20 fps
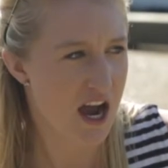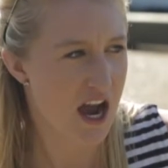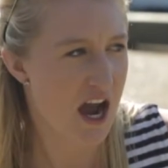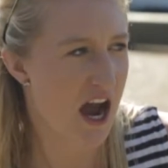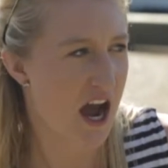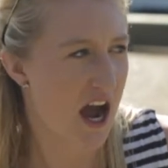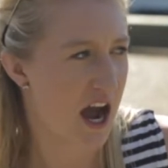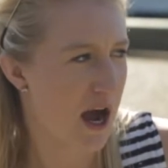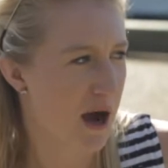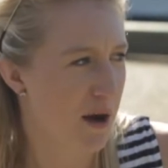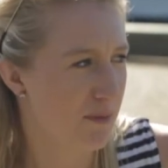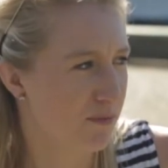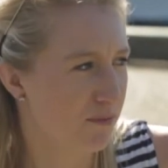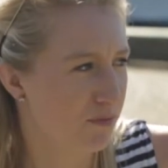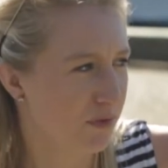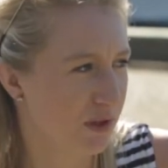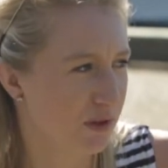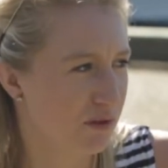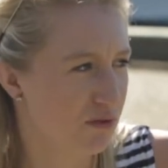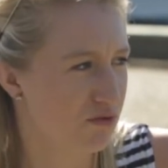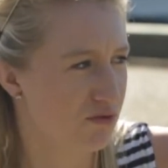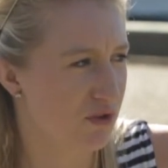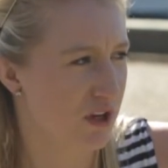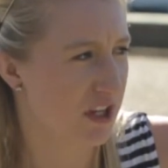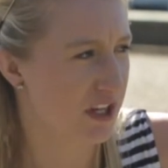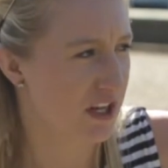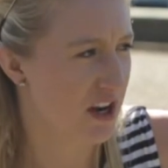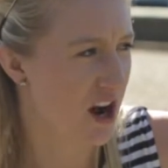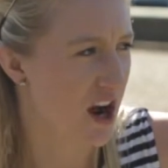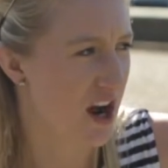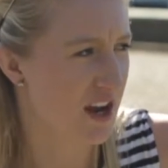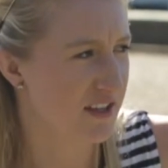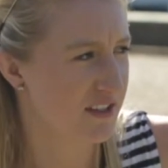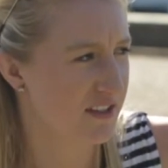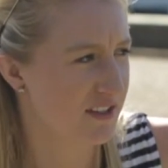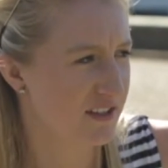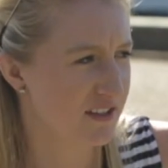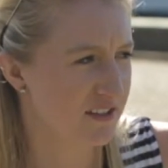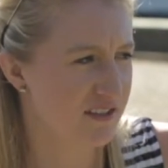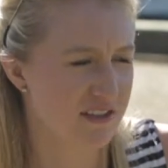Um, it was really
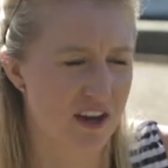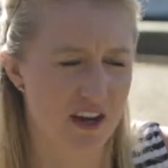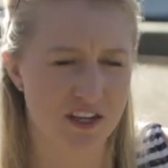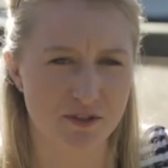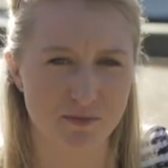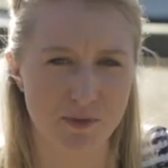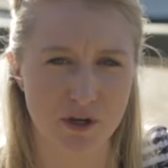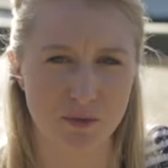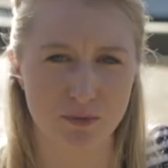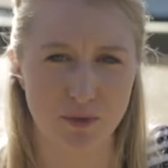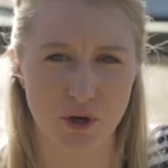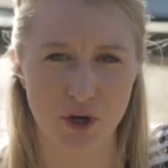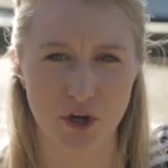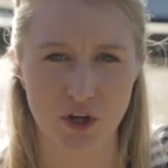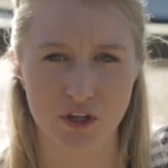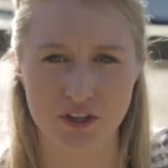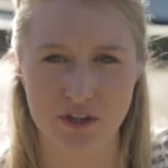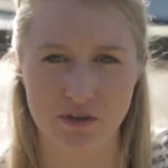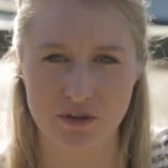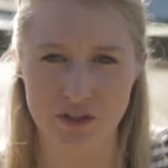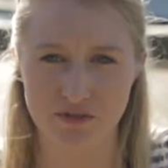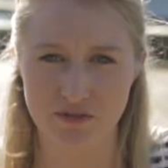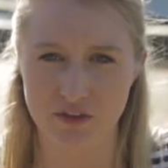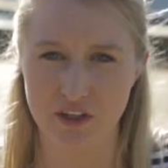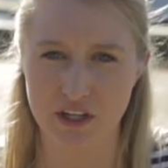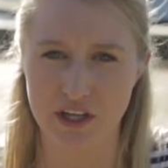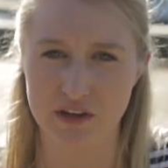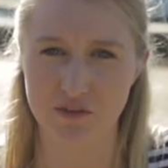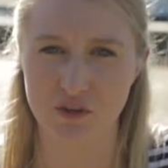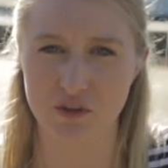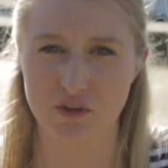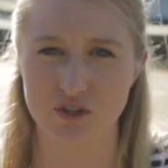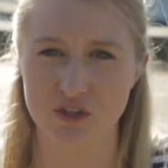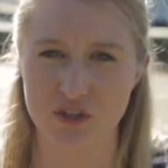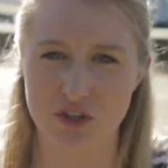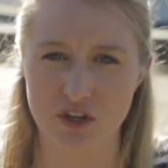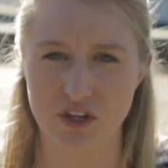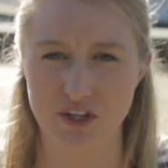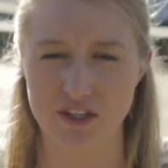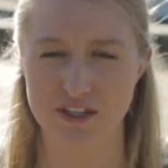nice, nice big boat. There were different levels, so
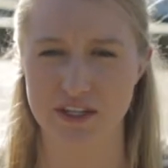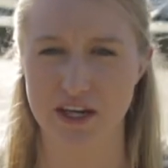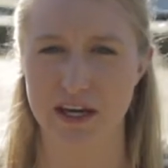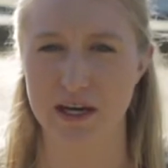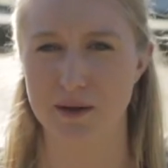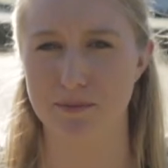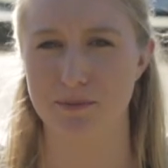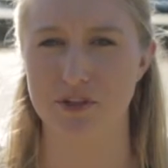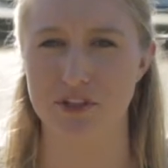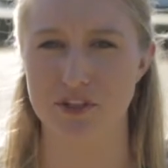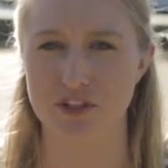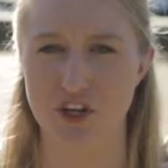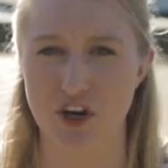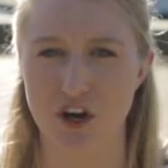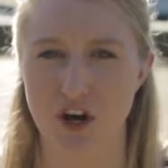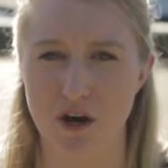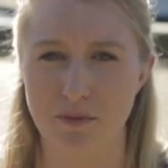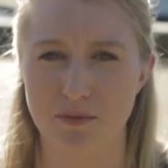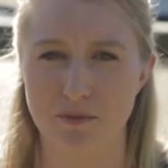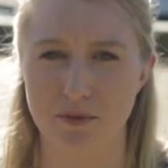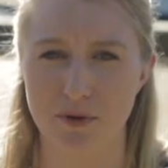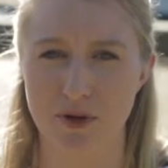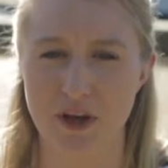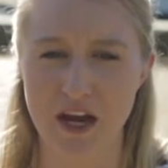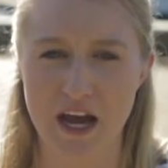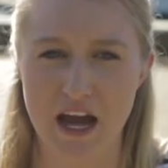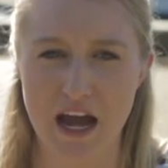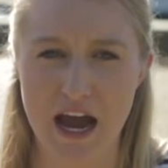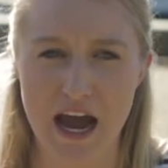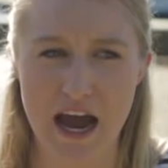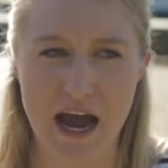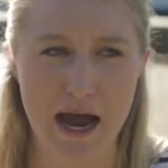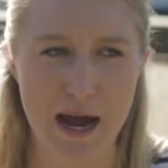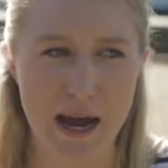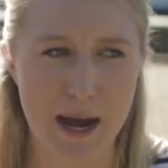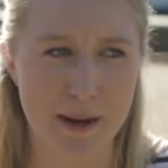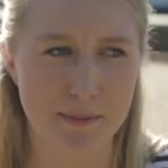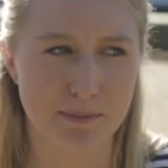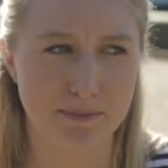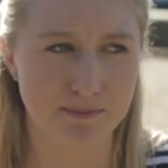you can stand up at the top.
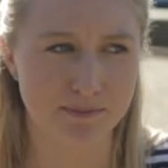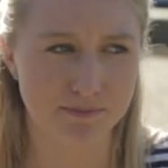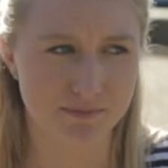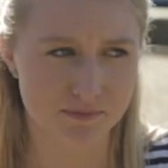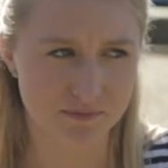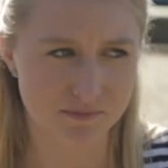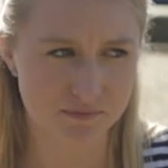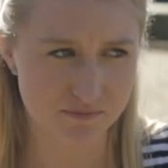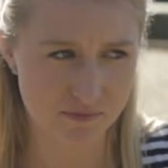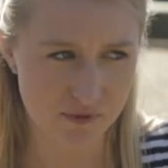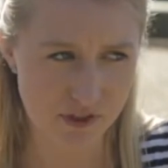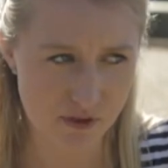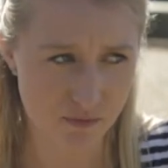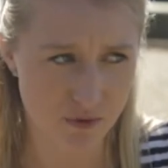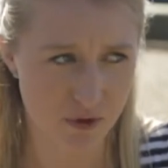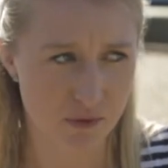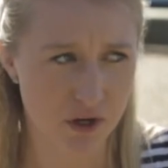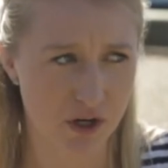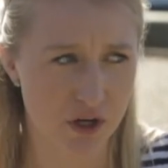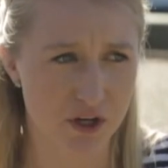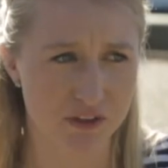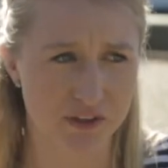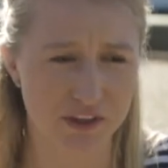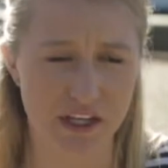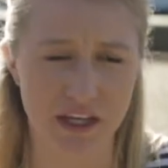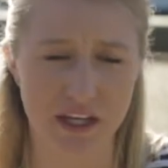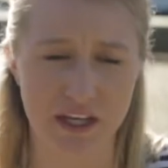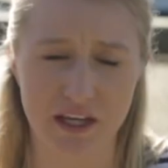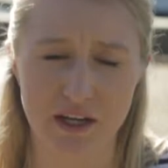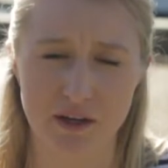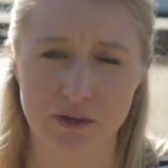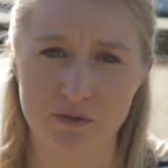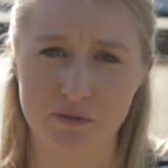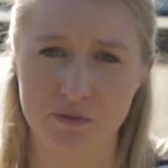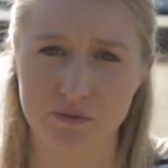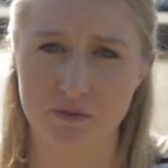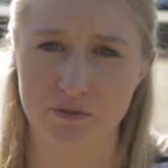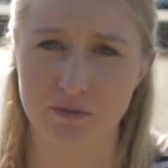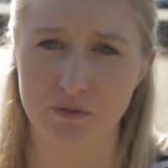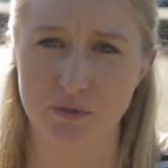Um, when we got there,
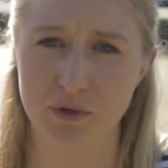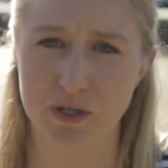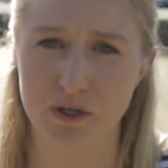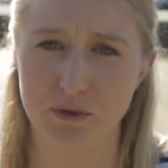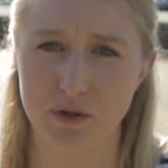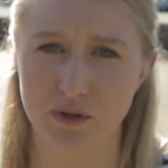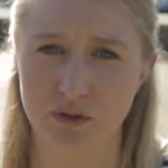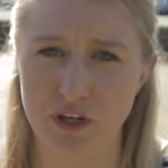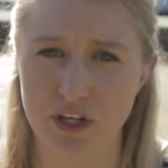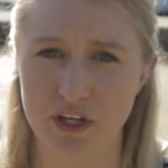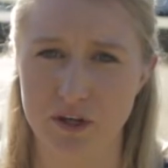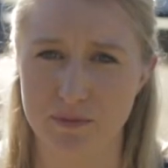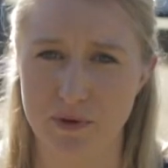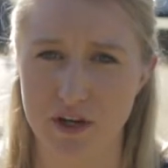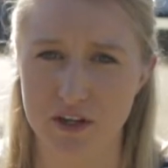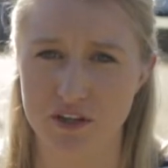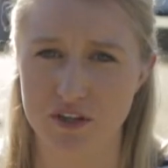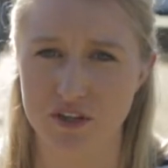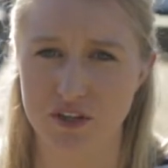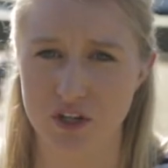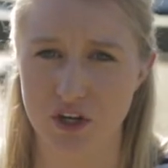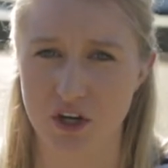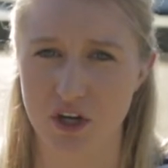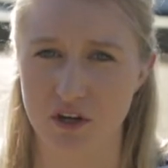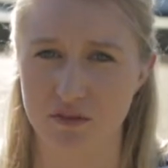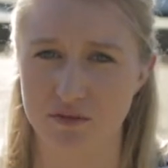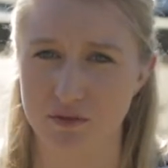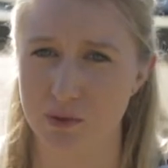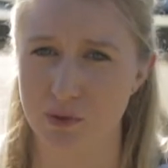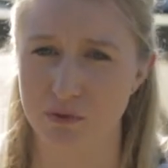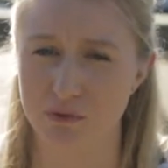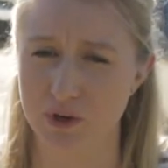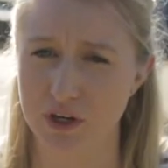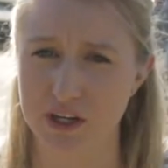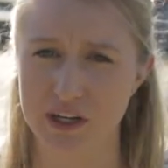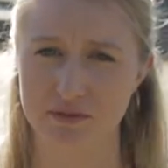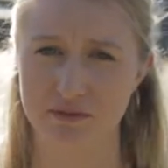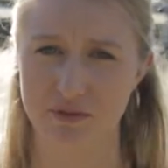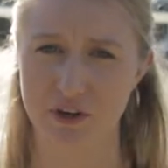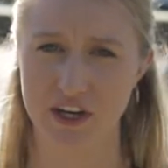we were greeted by the staff who were
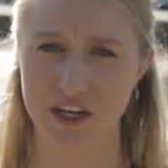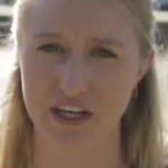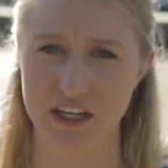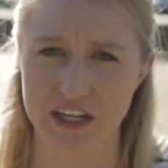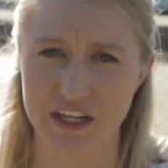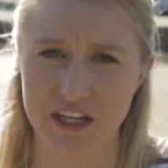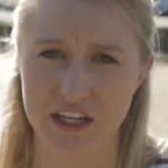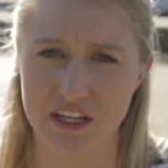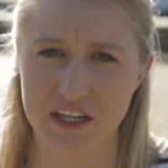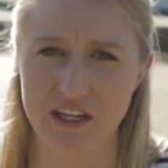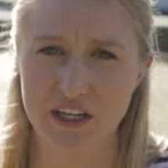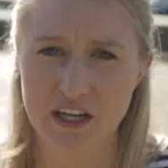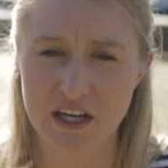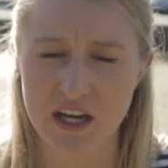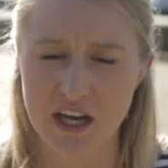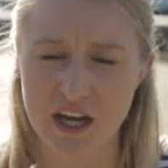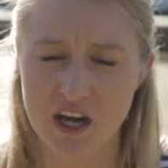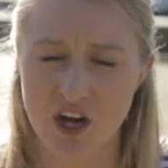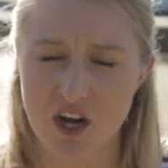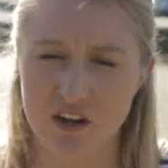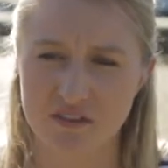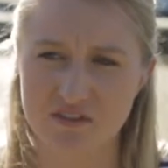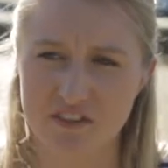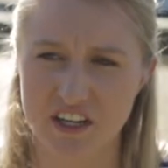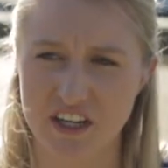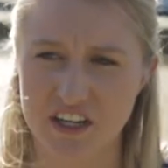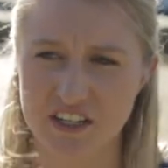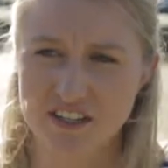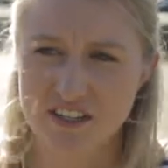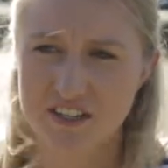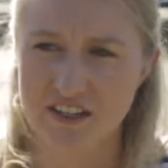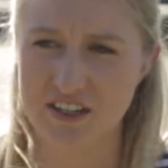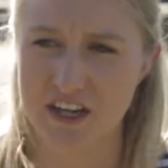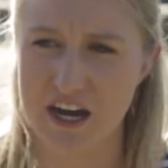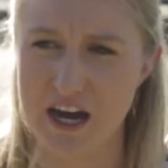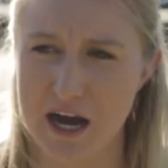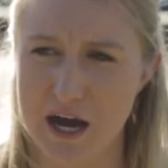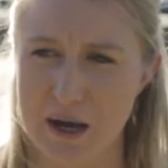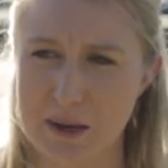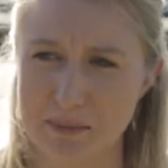really friendly, offered us,
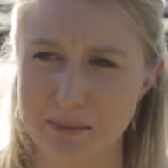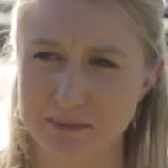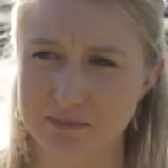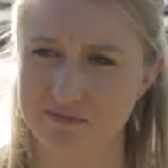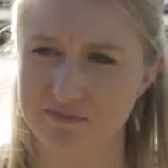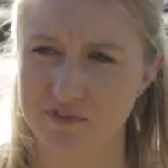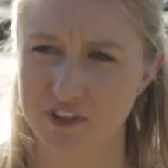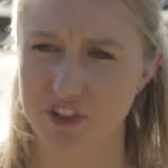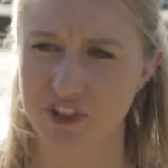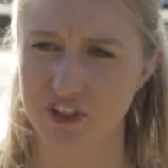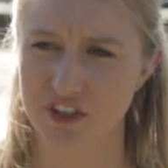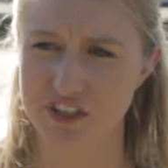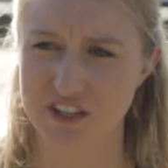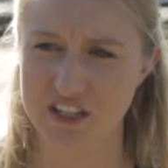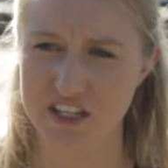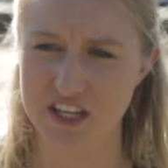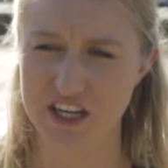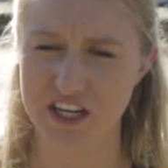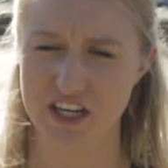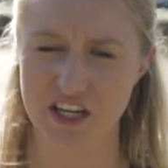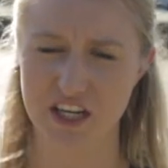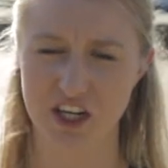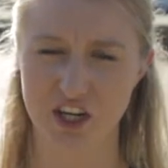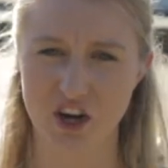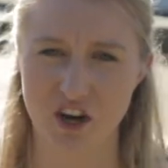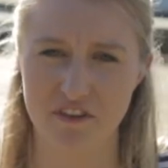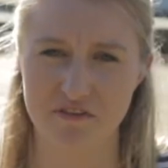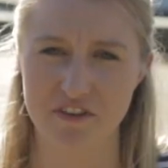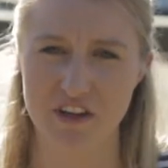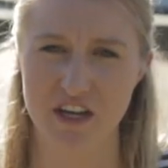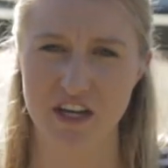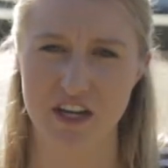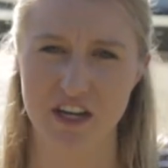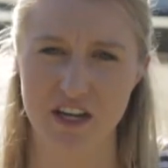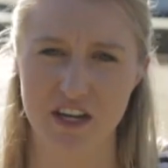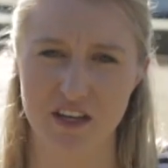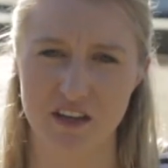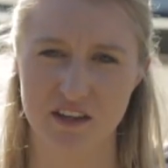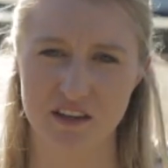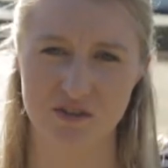um, you know, tea and
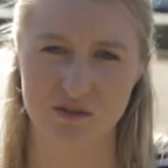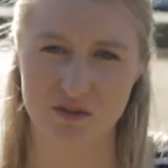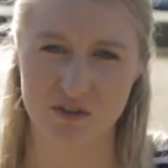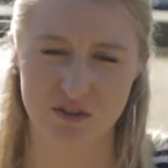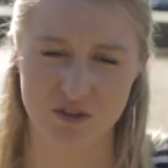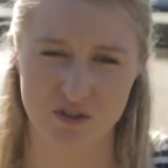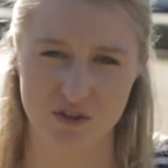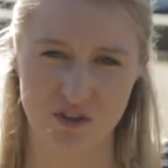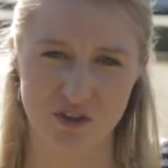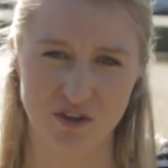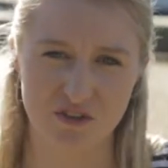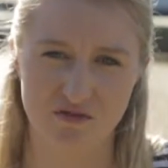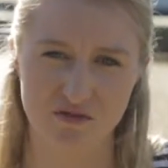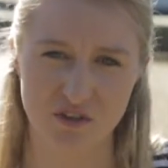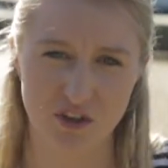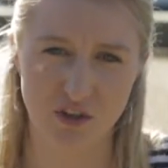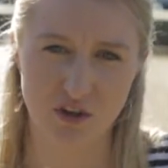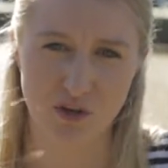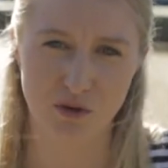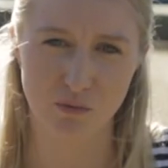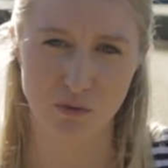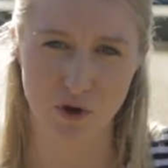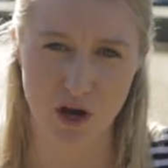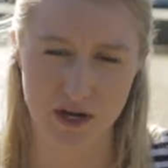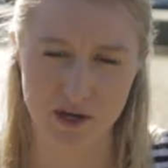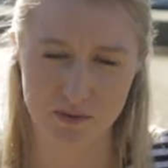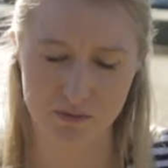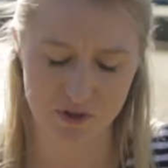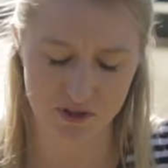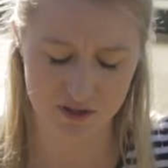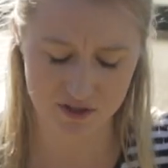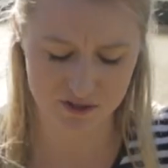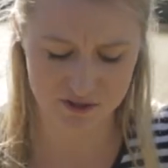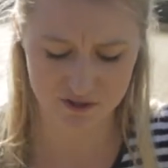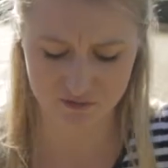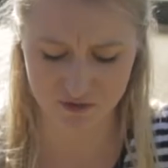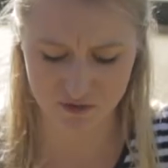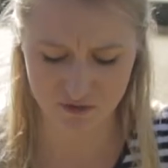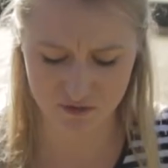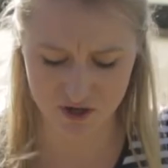coffee, and there was also, you know, wine and beers
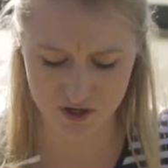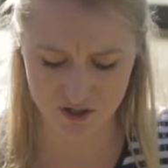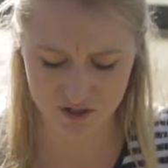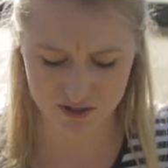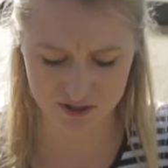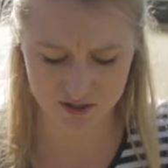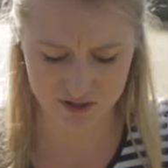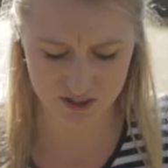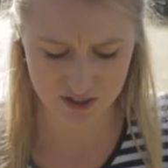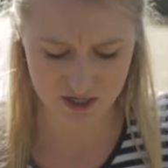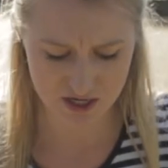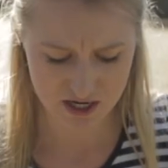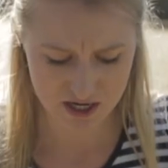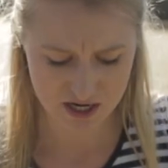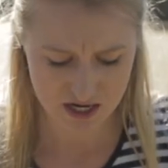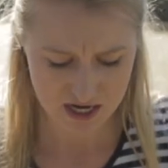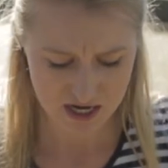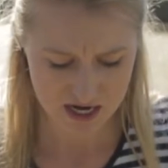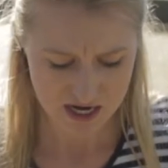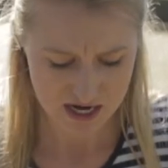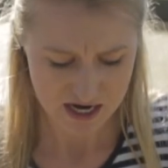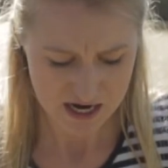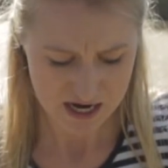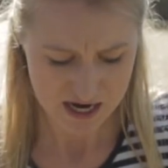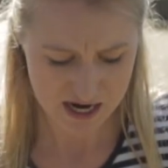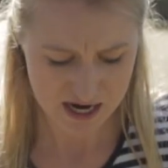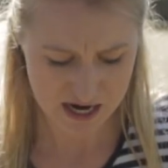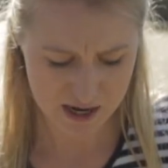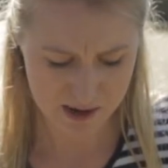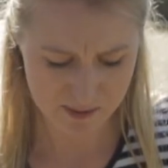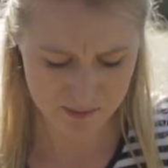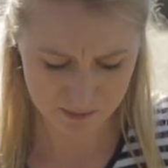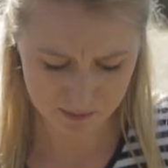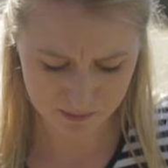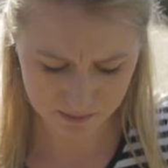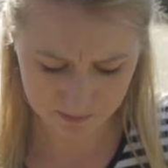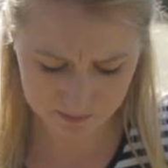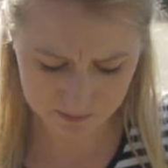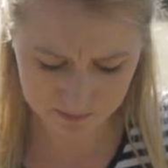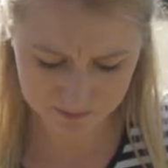if you want.
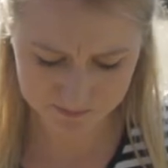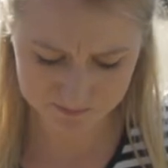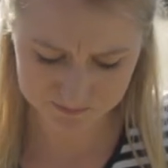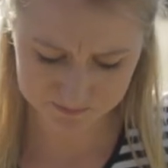Um,